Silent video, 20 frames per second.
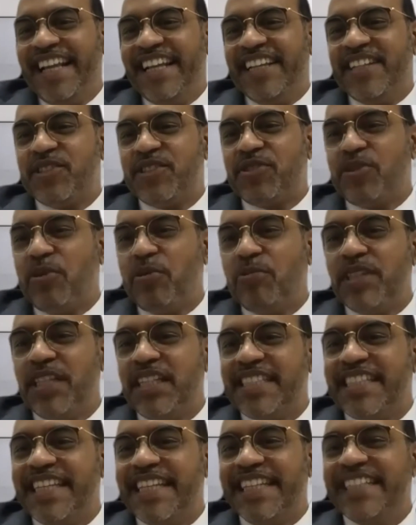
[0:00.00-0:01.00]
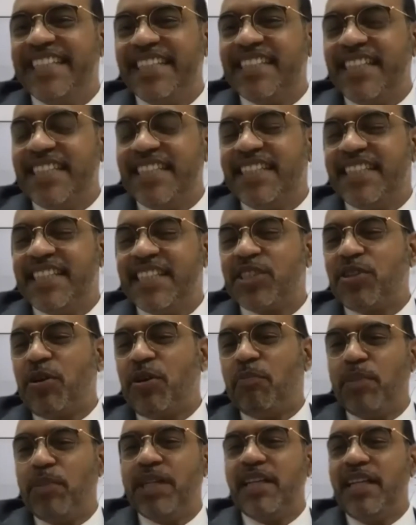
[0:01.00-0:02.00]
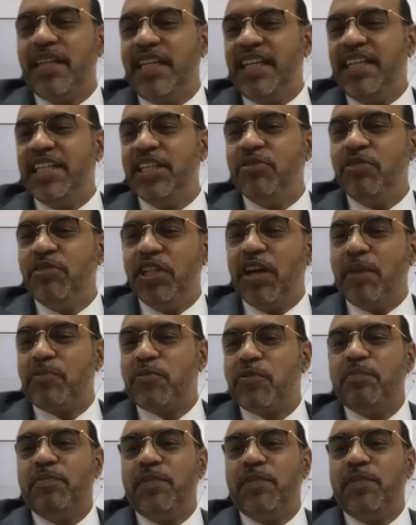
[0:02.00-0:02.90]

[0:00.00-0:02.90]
So this is completely, you have to